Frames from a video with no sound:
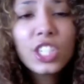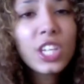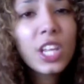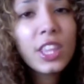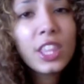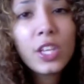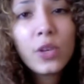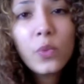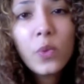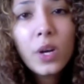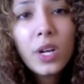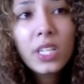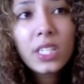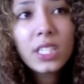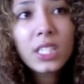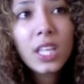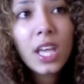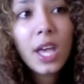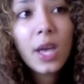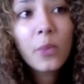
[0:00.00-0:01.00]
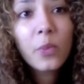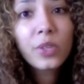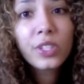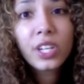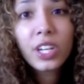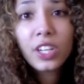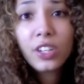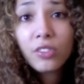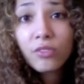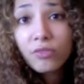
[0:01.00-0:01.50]
nothing worse than when
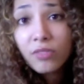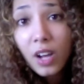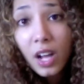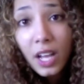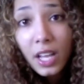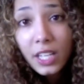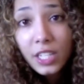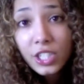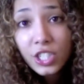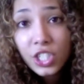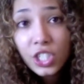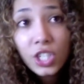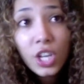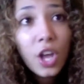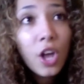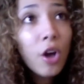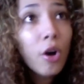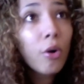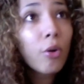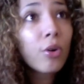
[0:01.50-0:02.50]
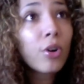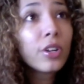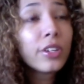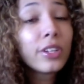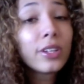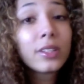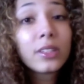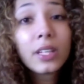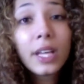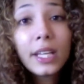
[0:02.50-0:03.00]
you're in a rush or
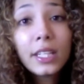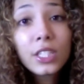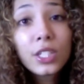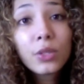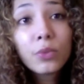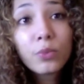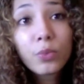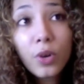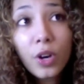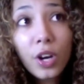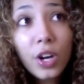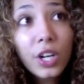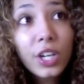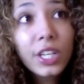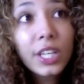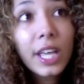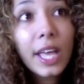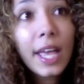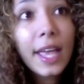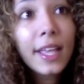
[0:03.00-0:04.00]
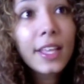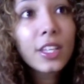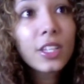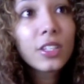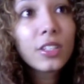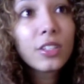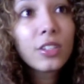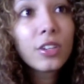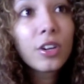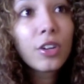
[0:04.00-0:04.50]
you're late to work and,
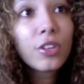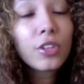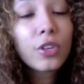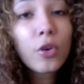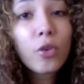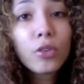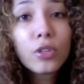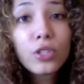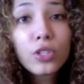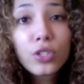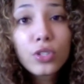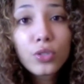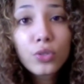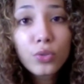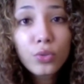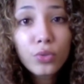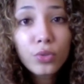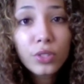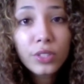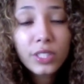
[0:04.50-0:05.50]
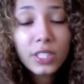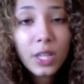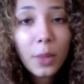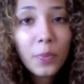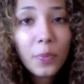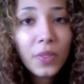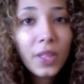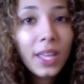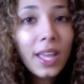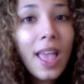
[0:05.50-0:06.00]
you know, you're going to school or
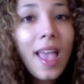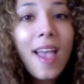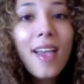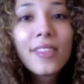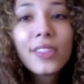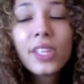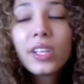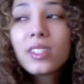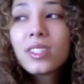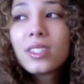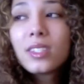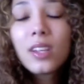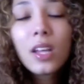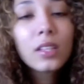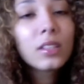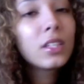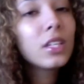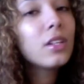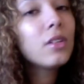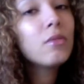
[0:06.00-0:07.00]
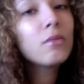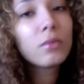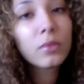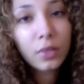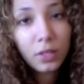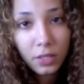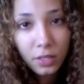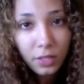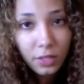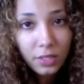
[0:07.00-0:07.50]
something. There's nothing
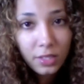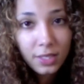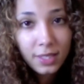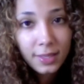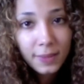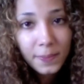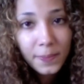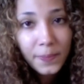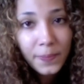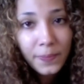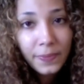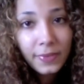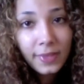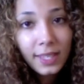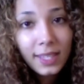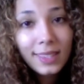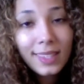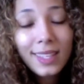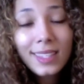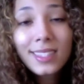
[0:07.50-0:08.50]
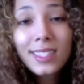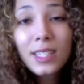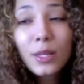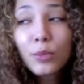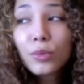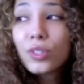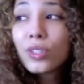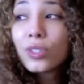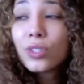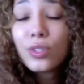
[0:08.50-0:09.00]
worse than
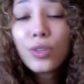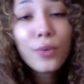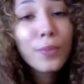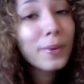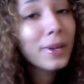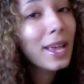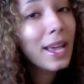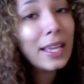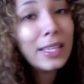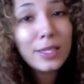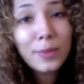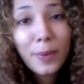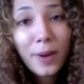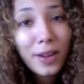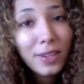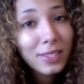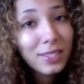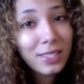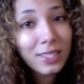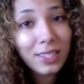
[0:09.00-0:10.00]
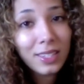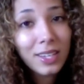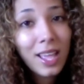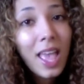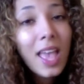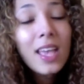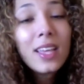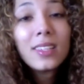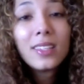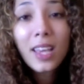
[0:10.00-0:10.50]
some stupid-ass person
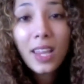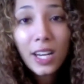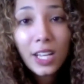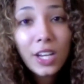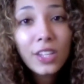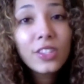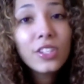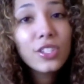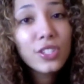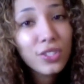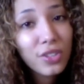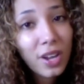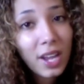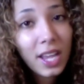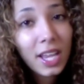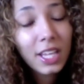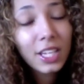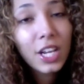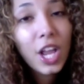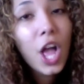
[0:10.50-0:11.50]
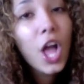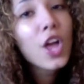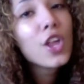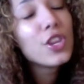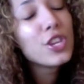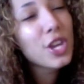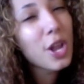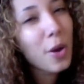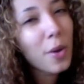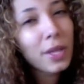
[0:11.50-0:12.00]
getting on the train
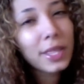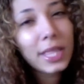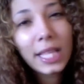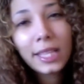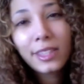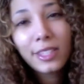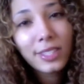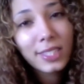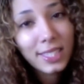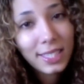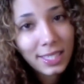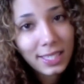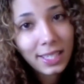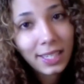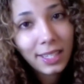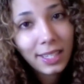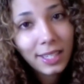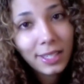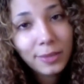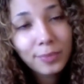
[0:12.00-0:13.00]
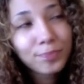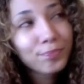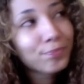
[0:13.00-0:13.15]
knowing that they're sick.